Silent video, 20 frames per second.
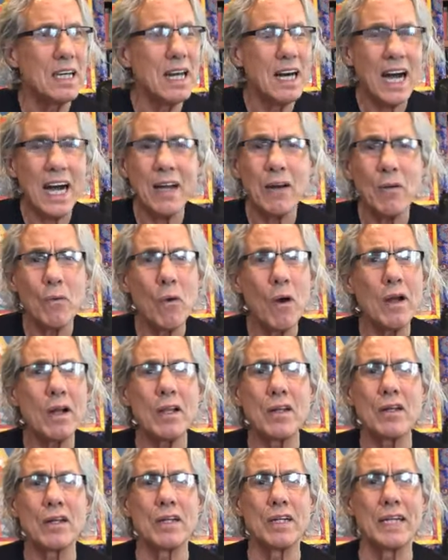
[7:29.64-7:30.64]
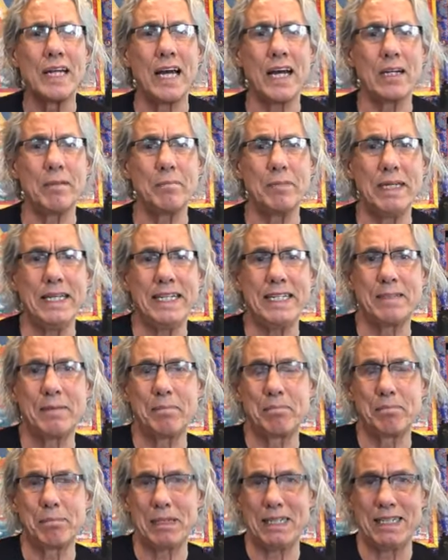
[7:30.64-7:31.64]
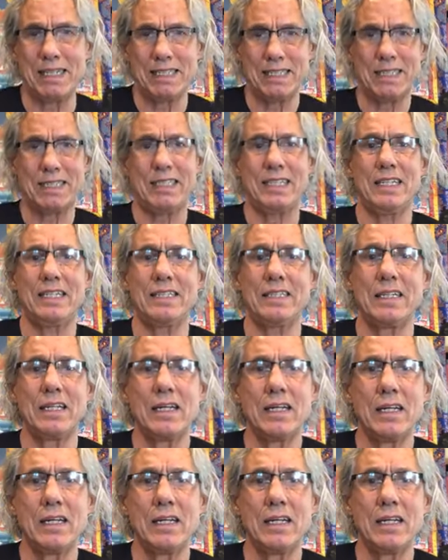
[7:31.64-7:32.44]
I don't want to learn how to be complicit